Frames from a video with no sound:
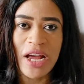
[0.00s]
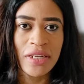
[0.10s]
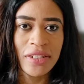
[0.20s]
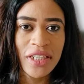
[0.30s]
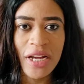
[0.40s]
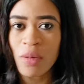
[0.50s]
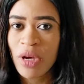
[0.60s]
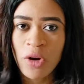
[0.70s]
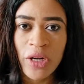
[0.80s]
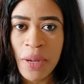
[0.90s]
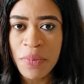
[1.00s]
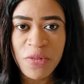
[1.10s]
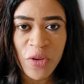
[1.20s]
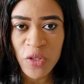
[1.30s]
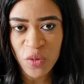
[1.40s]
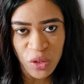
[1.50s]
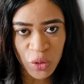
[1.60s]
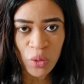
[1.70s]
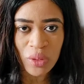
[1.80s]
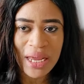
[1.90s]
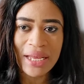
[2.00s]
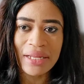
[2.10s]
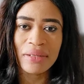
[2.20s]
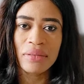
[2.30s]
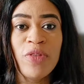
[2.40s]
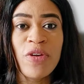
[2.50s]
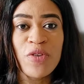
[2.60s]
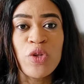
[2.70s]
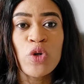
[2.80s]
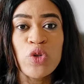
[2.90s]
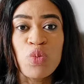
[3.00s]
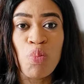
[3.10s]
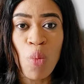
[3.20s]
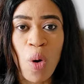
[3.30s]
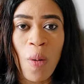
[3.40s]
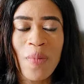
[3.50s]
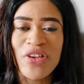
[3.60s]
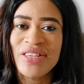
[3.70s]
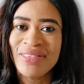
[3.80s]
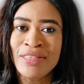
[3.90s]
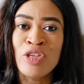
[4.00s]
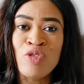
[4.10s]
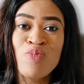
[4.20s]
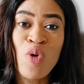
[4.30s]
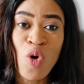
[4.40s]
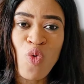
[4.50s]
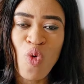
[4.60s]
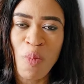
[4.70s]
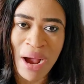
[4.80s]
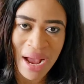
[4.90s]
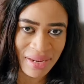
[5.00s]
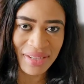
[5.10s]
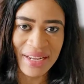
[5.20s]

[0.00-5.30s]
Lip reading: can check out my other previous video, like Davido's mom is Igbo woman,